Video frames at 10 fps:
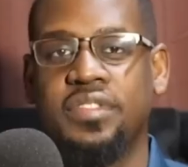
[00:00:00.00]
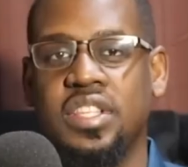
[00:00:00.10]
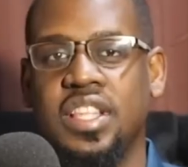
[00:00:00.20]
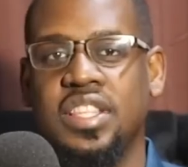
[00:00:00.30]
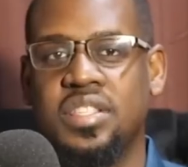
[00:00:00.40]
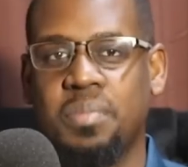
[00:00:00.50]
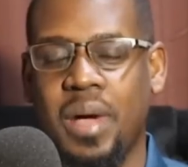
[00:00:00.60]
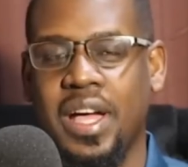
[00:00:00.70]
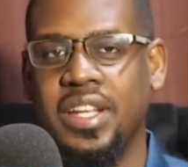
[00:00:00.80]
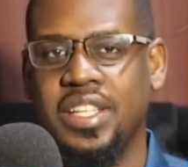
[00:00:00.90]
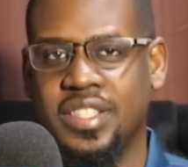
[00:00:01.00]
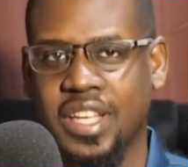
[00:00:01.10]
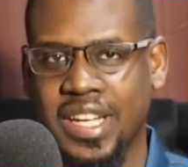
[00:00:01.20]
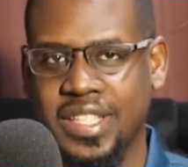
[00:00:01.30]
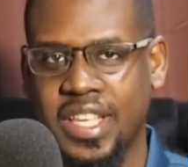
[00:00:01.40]
they've seen that this man is
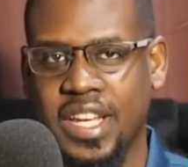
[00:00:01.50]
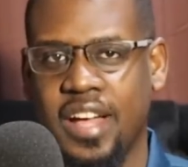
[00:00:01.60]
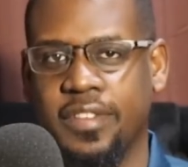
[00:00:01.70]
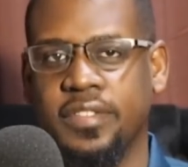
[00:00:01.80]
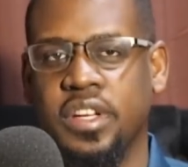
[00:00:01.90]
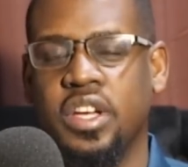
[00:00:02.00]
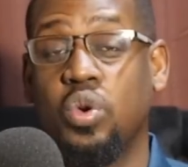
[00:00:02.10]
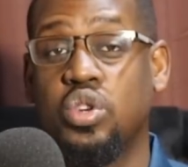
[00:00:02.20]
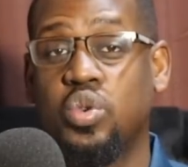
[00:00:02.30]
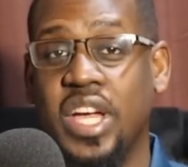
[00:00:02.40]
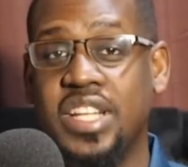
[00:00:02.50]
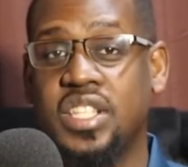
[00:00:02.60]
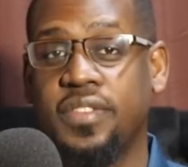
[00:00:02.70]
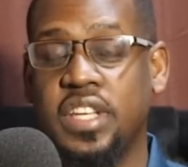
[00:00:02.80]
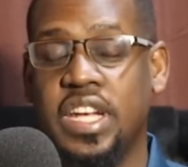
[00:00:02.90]
crazy enough to go to
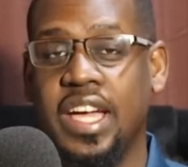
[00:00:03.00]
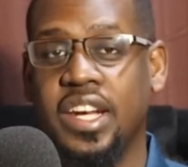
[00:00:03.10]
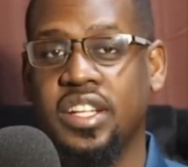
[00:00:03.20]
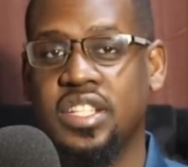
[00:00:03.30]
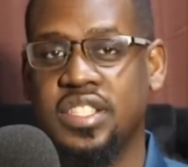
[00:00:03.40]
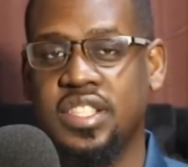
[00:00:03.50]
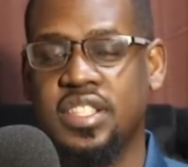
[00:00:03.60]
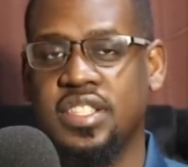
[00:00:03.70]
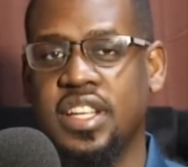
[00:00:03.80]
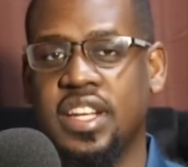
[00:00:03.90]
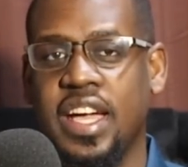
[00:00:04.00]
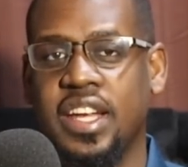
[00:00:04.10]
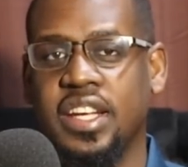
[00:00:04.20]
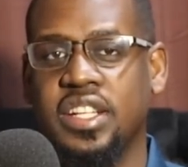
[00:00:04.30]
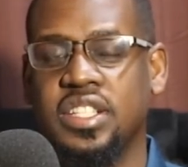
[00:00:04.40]
NTV Direct, Citizen
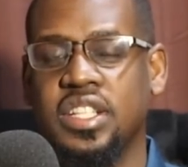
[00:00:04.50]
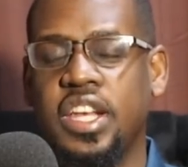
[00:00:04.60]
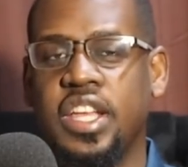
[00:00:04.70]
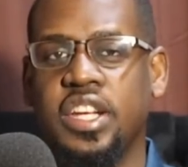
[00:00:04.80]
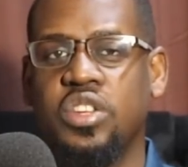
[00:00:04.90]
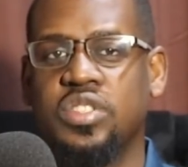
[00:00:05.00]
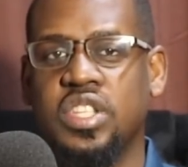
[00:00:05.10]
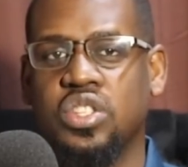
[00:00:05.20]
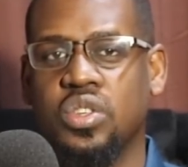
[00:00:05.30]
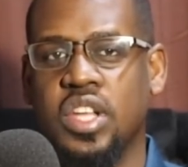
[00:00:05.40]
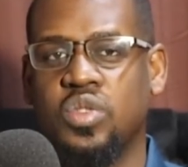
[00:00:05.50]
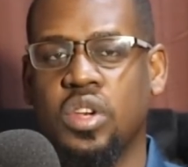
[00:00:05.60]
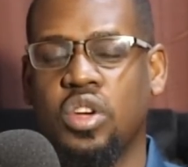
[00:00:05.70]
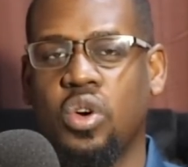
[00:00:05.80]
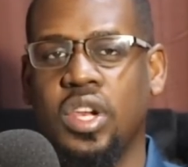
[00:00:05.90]
Direct, any radio station that
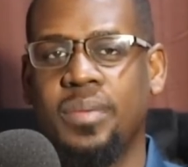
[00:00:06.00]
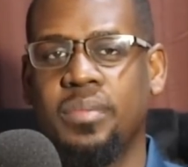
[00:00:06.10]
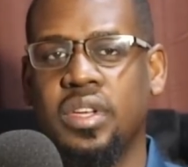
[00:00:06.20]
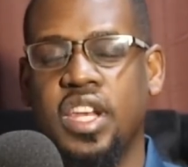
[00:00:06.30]
will call him.